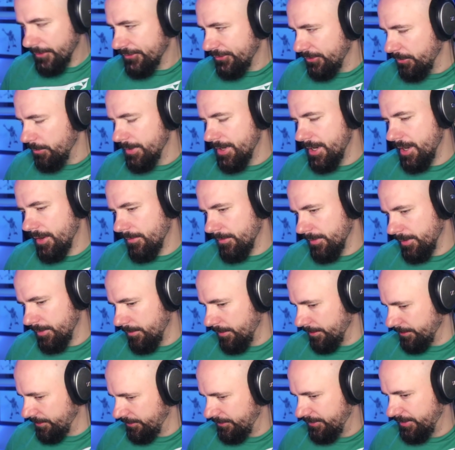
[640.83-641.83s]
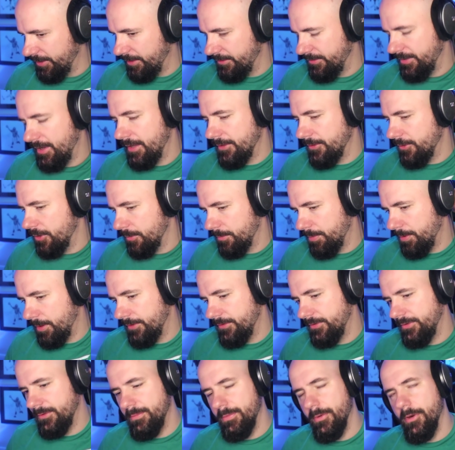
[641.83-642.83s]
someone that really wants to change hot dog
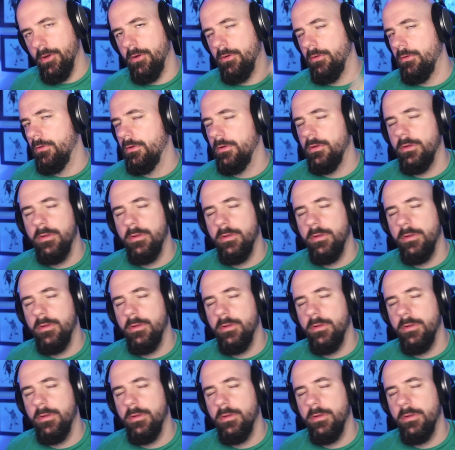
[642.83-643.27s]
prices, bro,